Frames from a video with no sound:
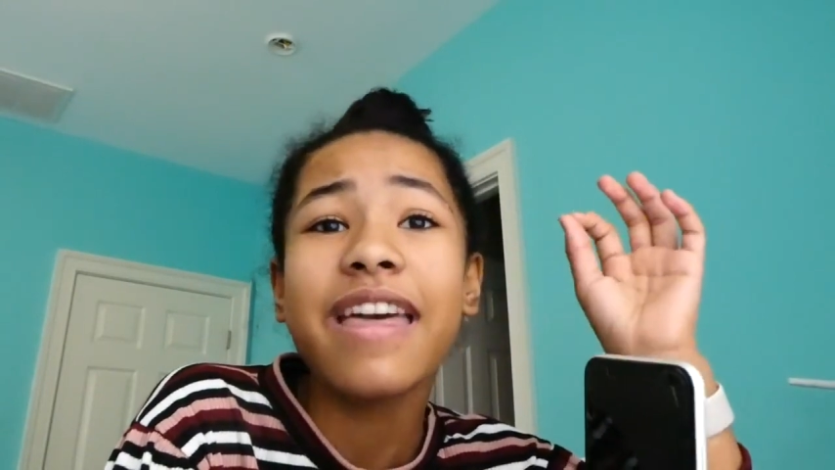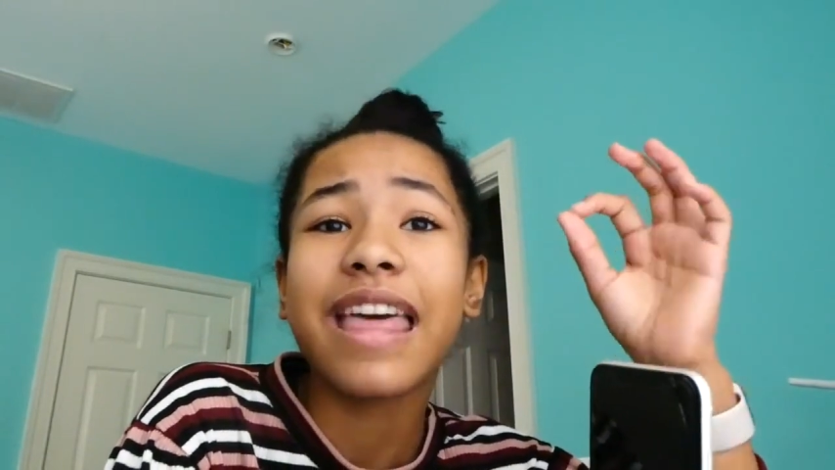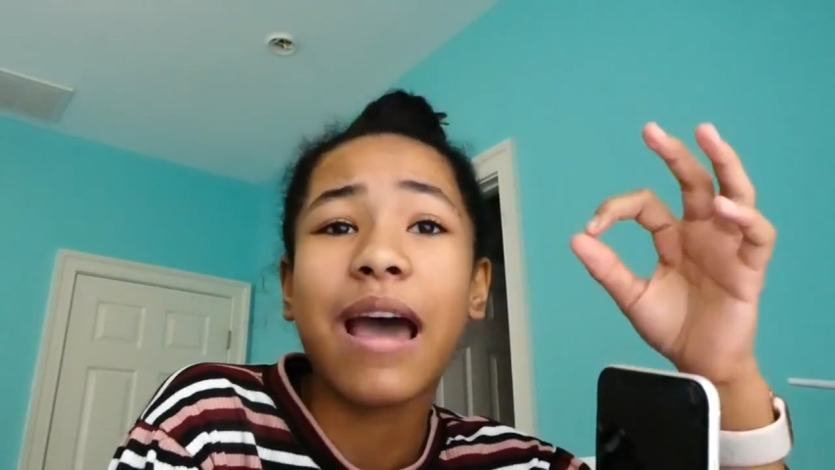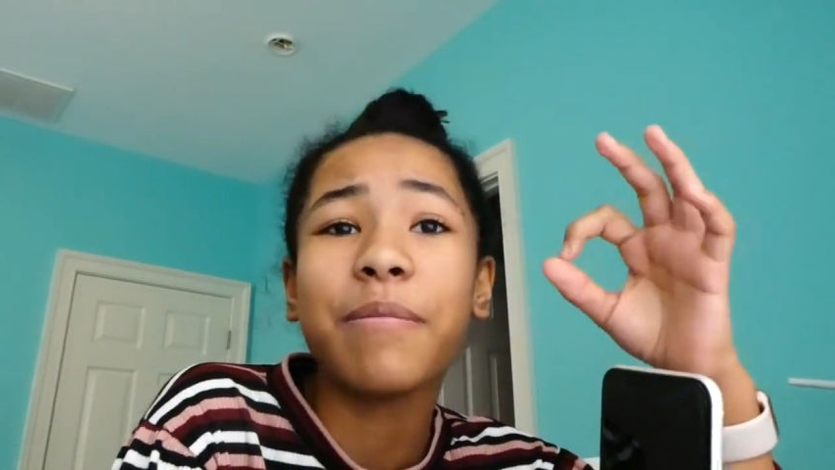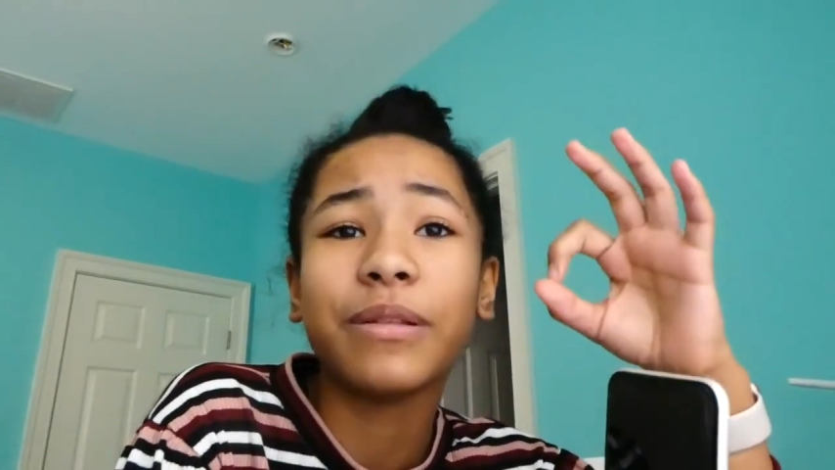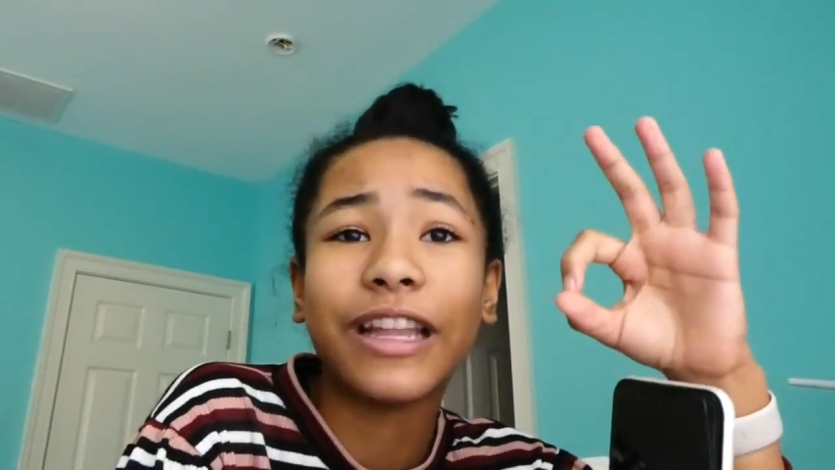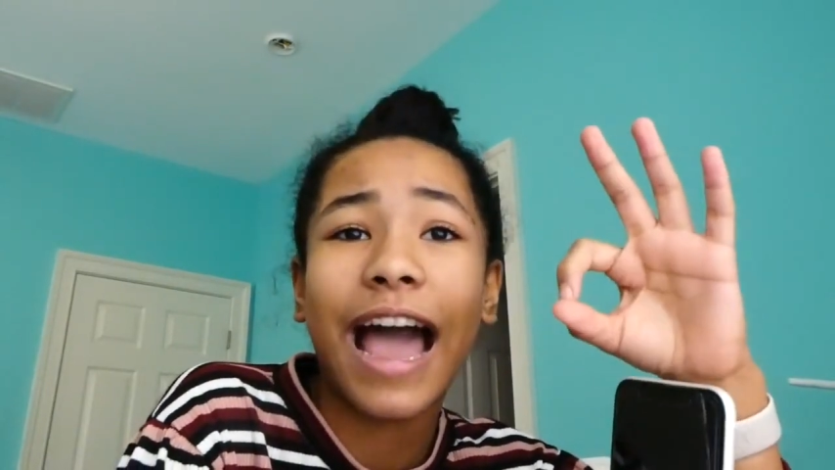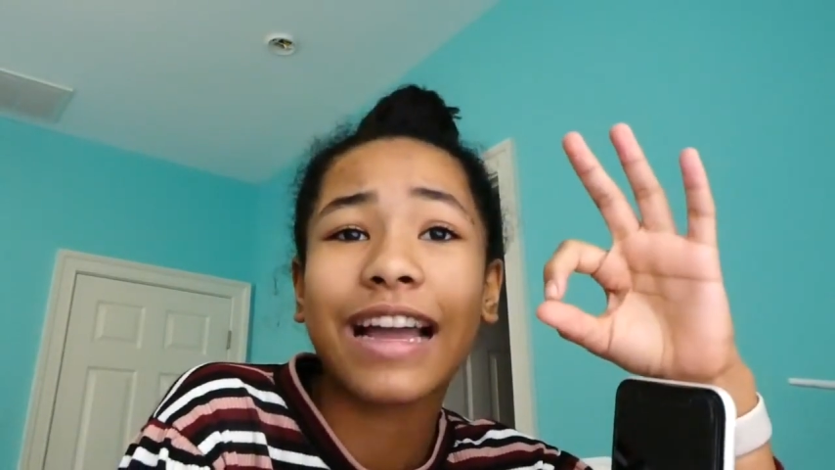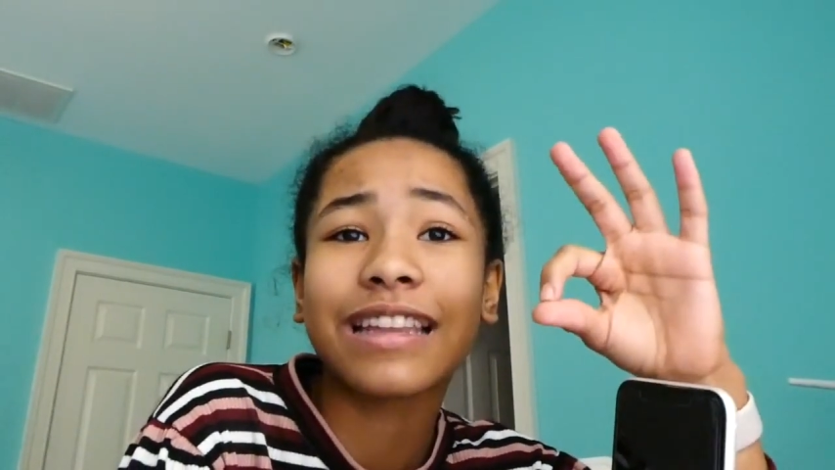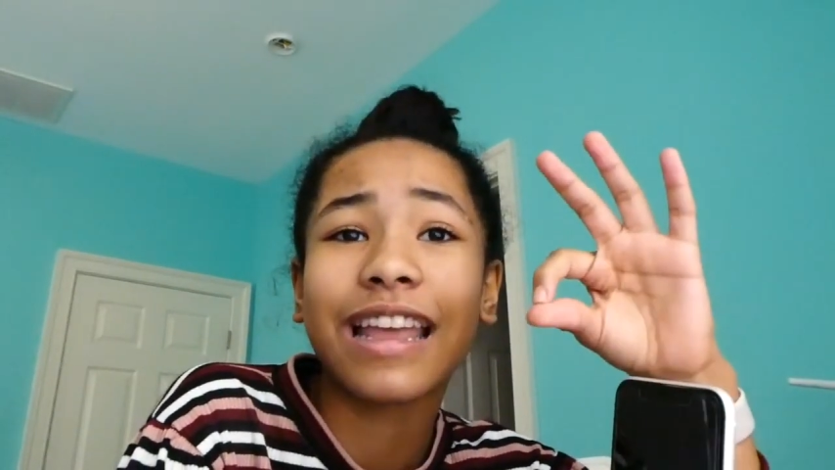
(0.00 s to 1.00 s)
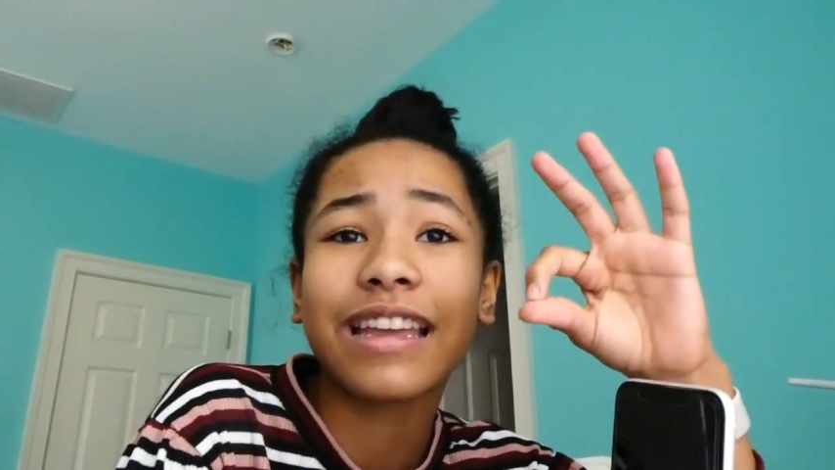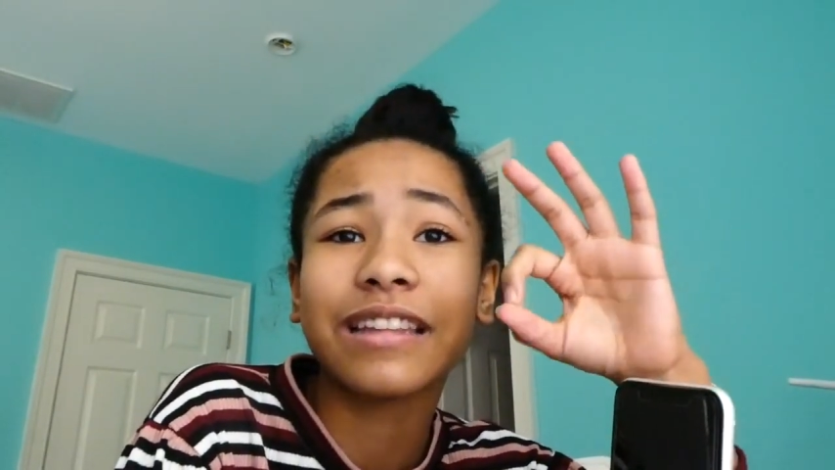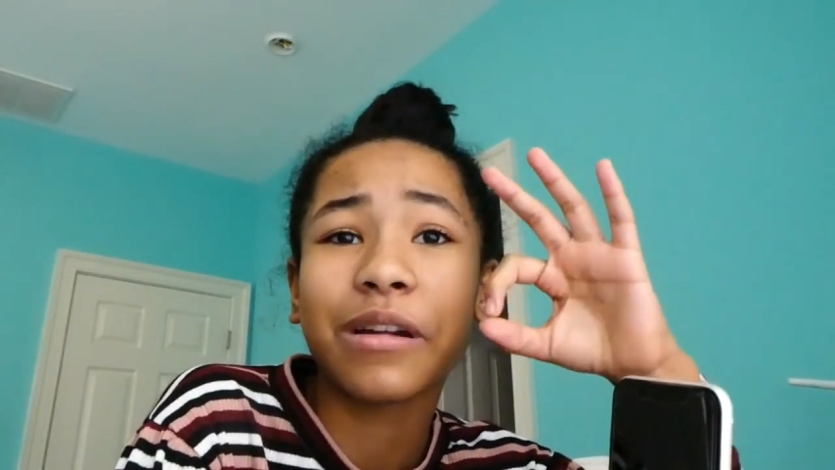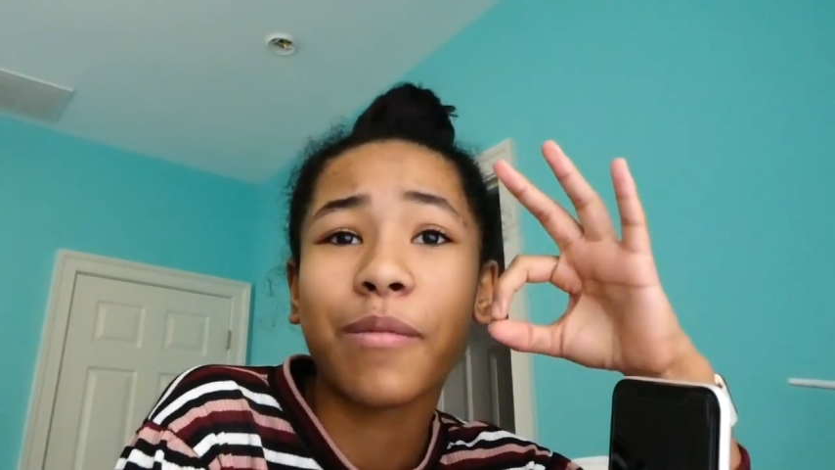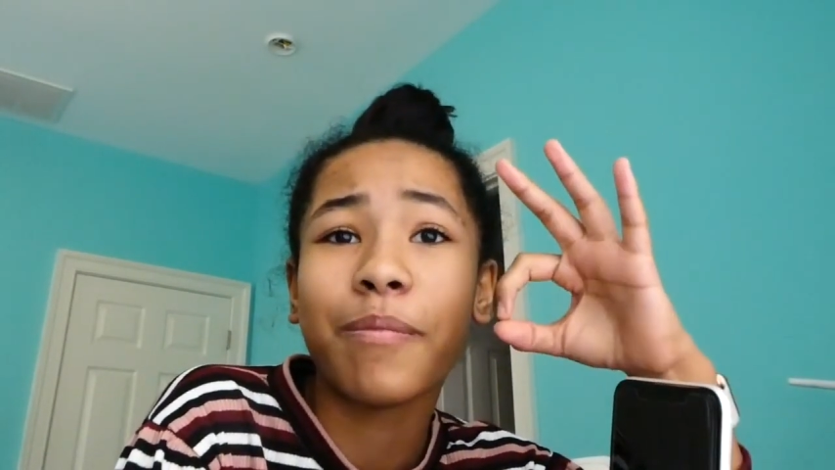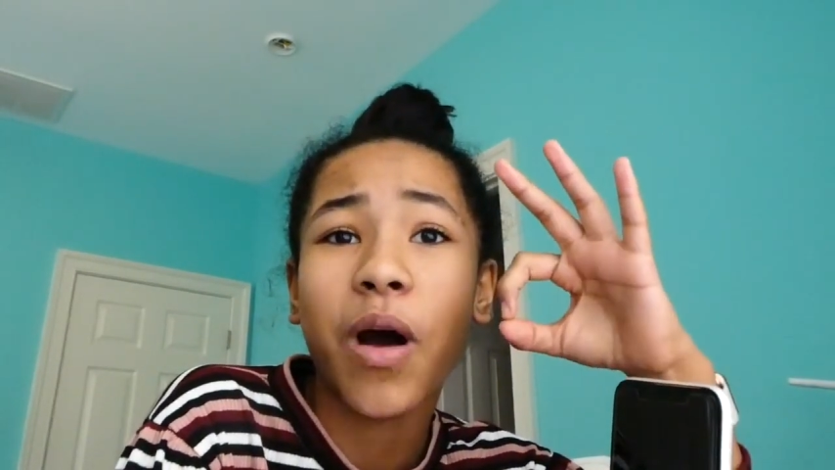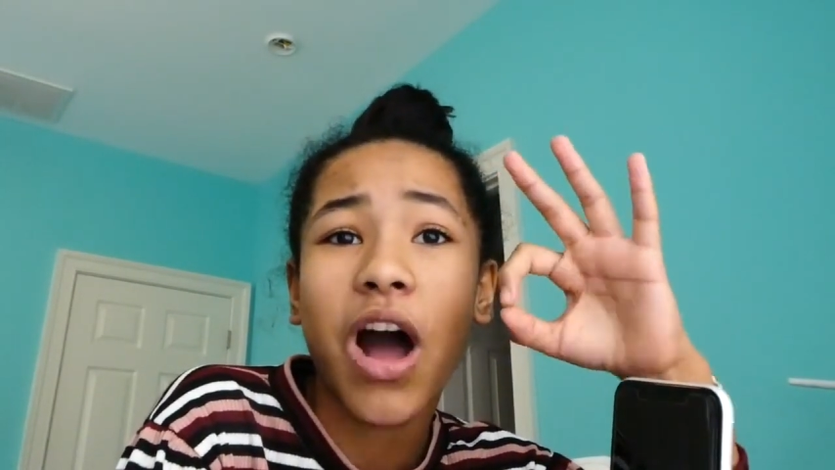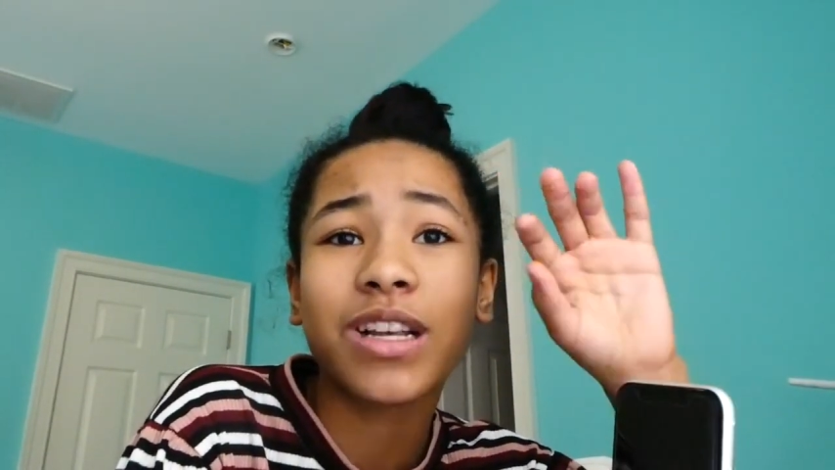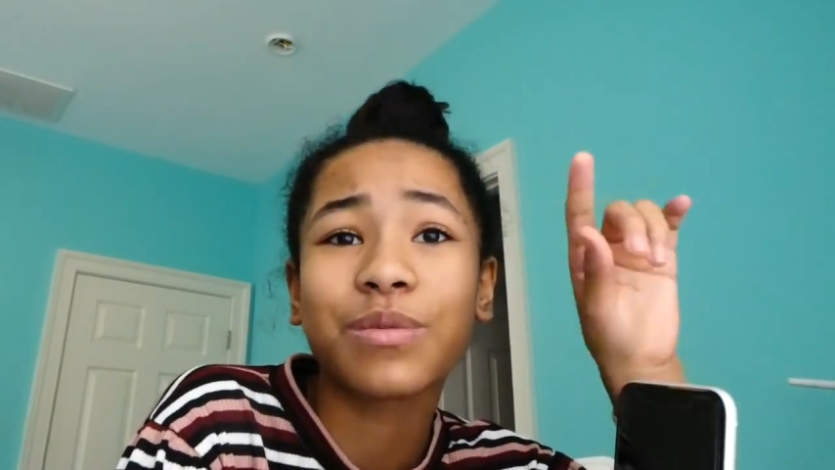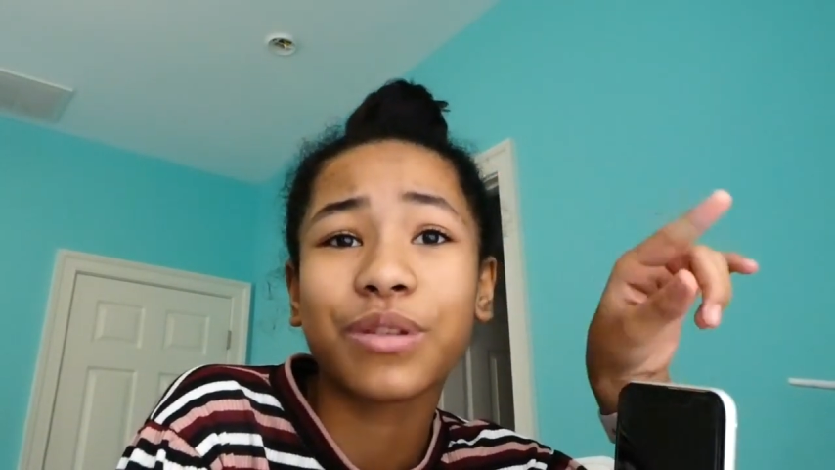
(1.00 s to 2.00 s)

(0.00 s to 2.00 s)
that black like little box